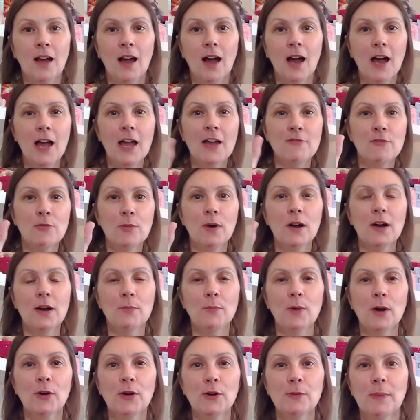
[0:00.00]
Hi everyone,
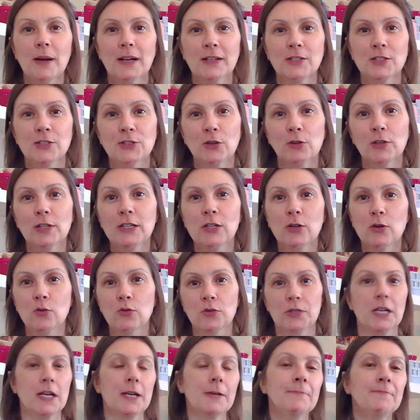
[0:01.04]
welcome back to Dolly
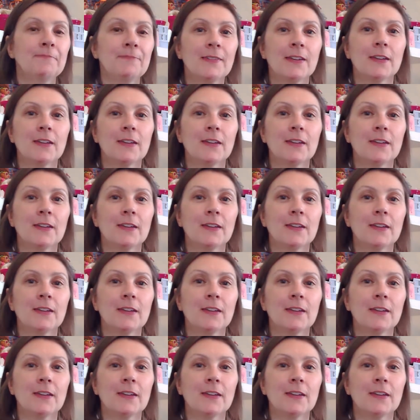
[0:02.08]
Corner.